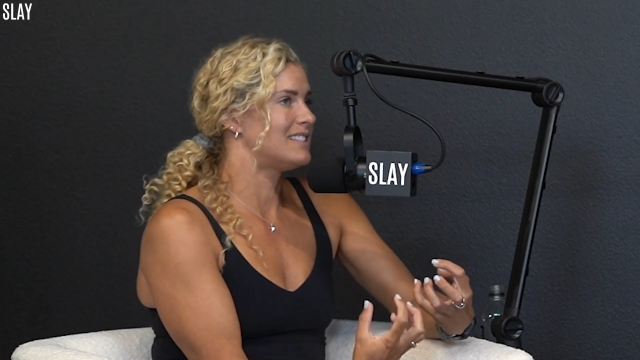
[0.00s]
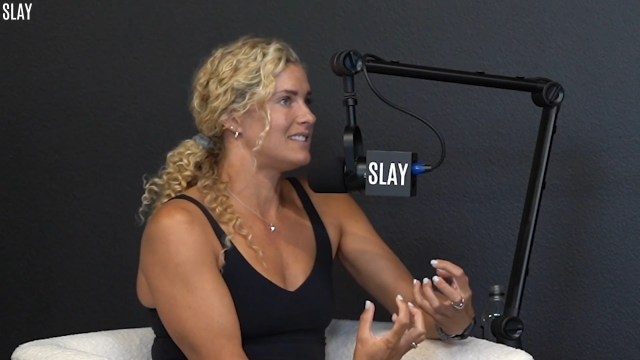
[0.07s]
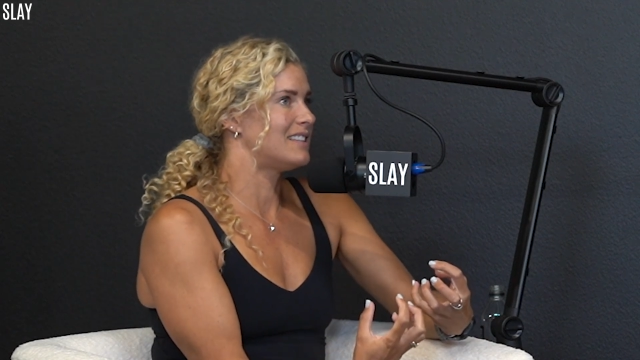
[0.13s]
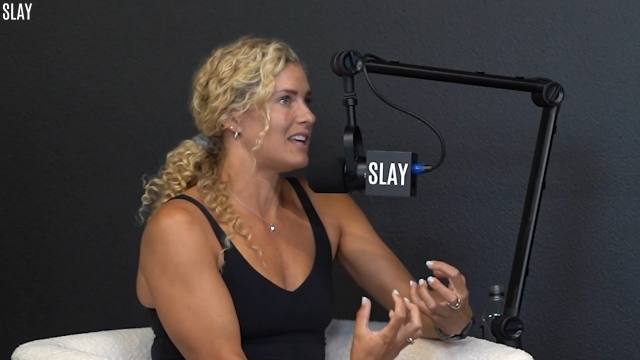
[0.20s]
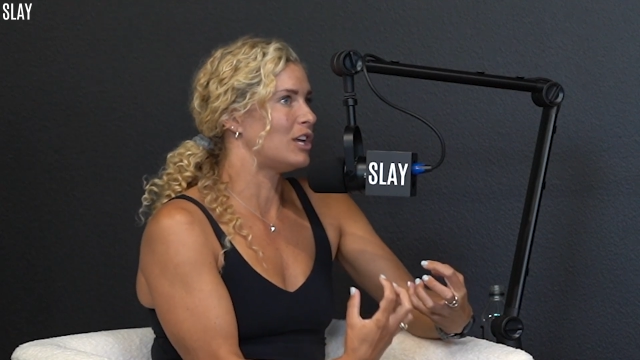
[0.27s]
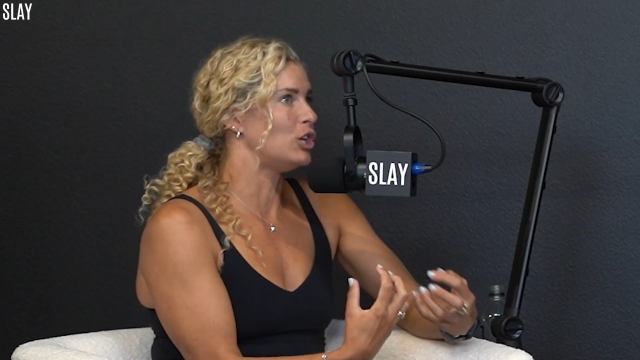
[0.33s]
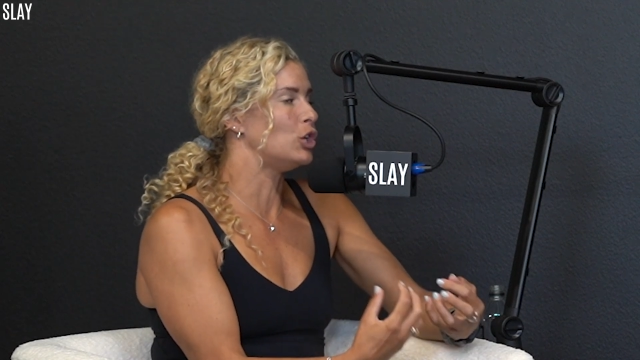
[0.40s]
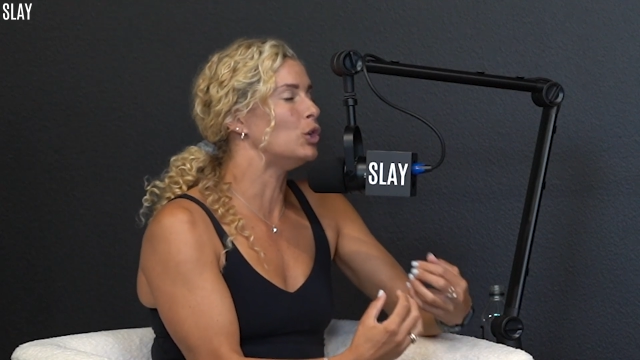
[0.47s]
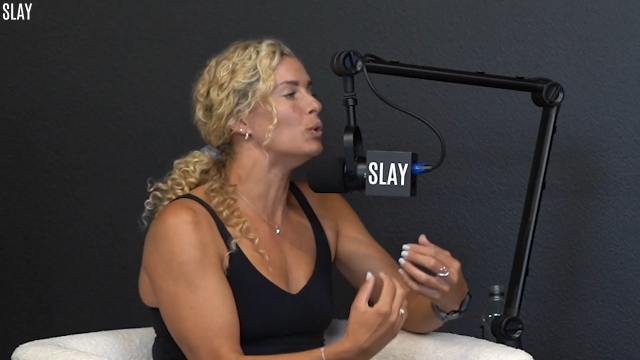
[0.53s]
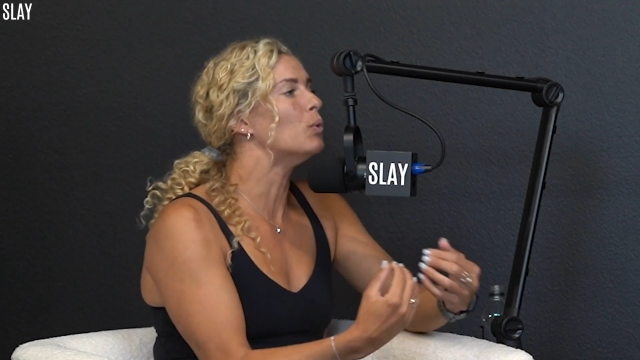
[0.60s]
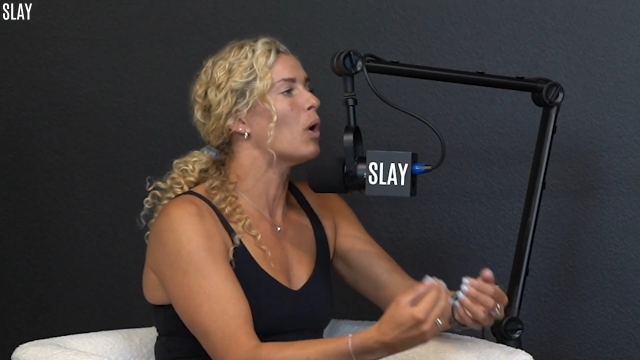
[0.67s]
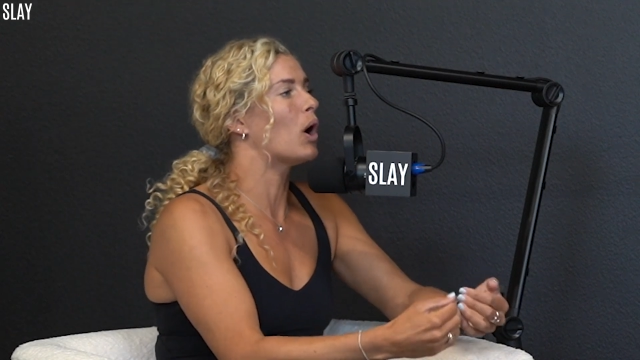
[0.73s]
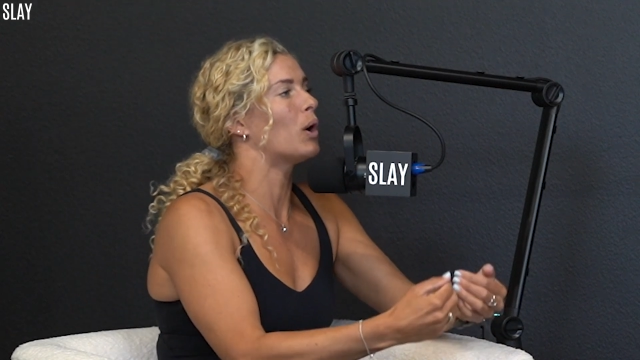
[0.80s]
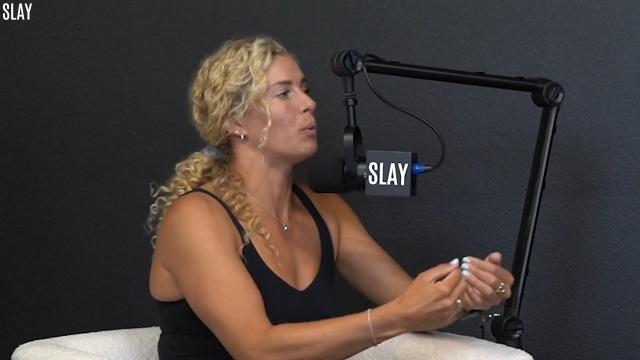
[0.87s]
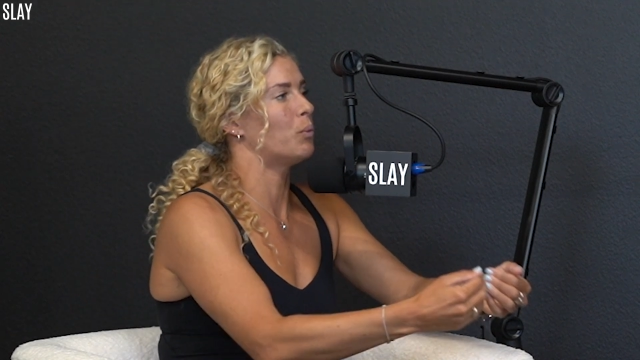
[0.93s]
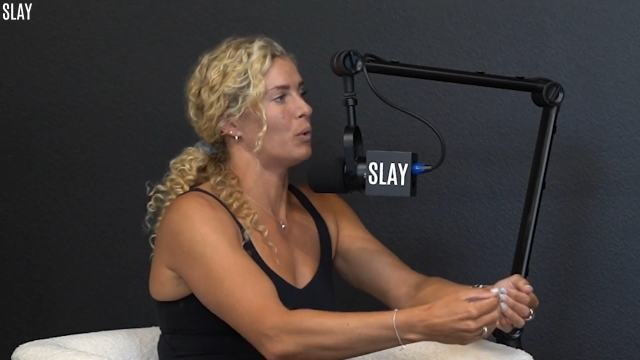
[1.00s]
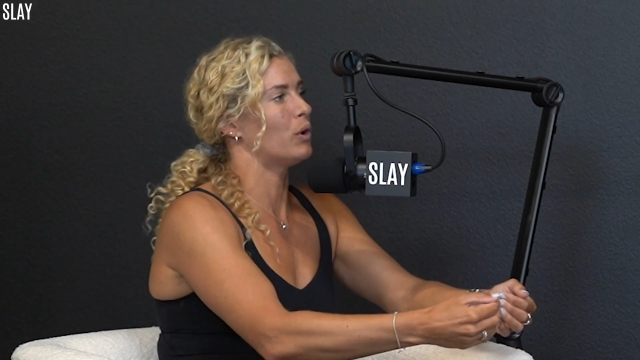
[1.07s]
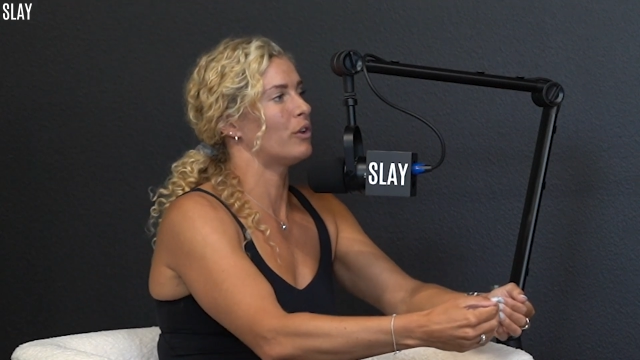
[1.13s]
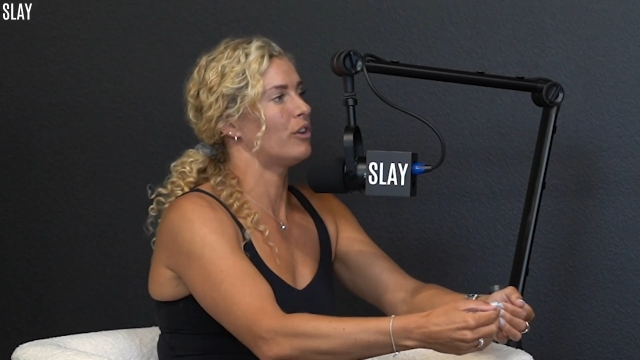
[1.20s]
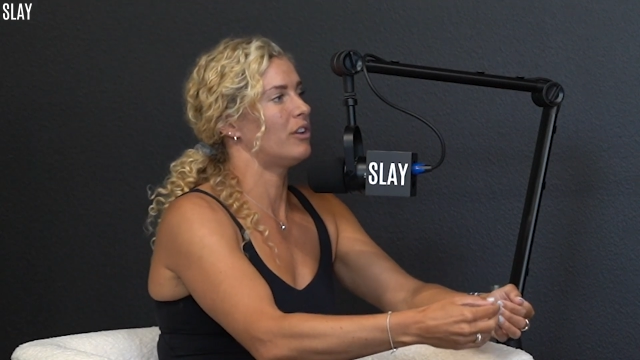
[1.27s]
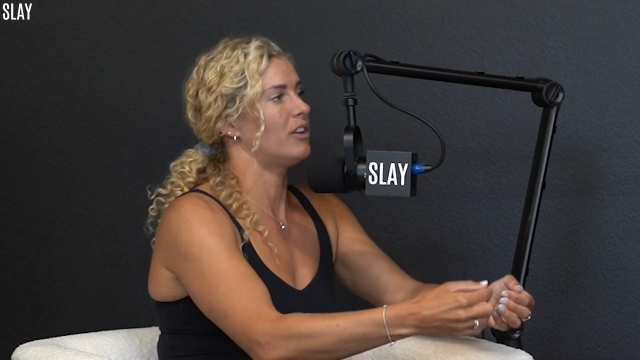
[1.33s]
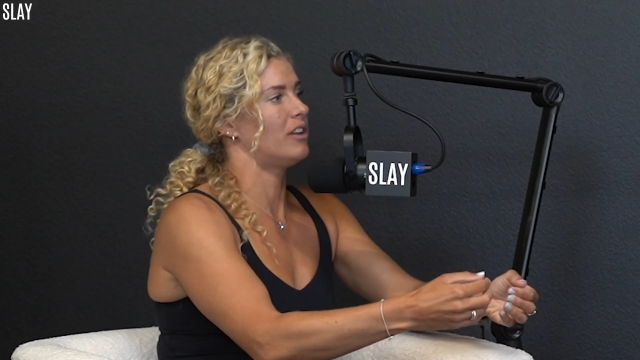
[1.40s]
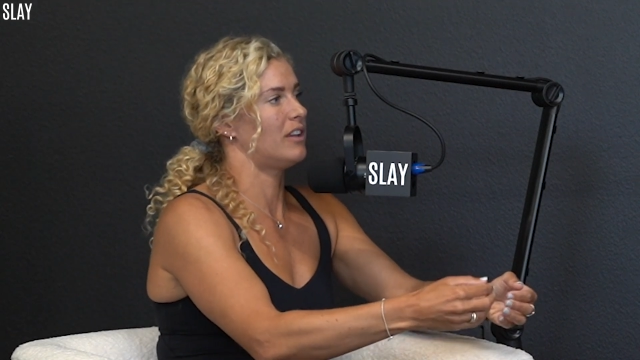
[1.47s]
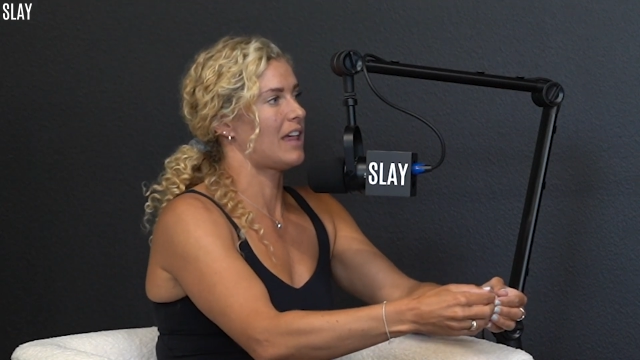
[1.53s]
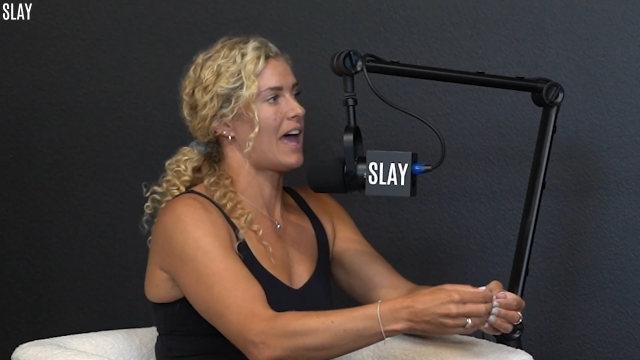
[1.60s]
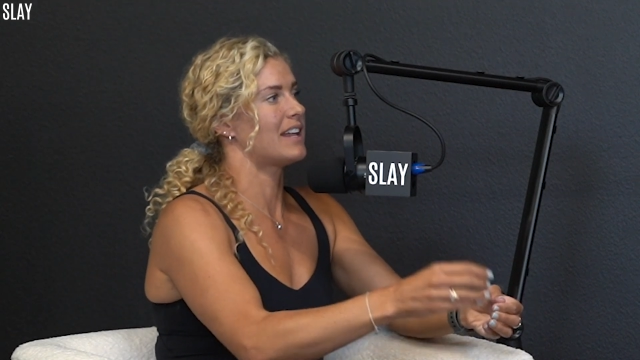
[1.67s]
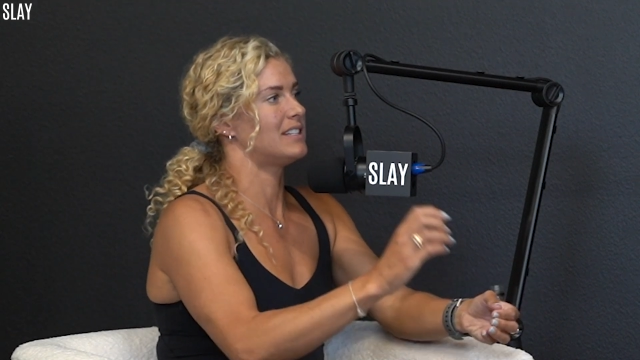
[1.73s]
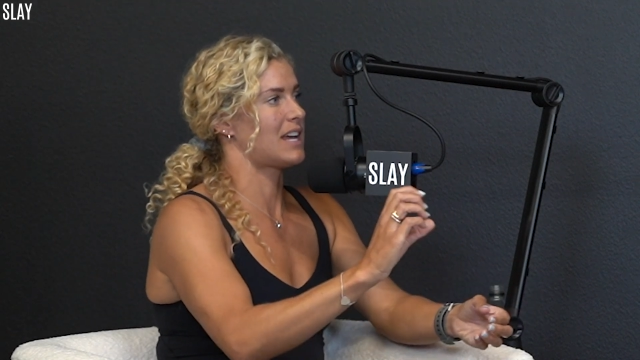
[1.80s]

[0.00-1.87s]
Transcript: that you are worth that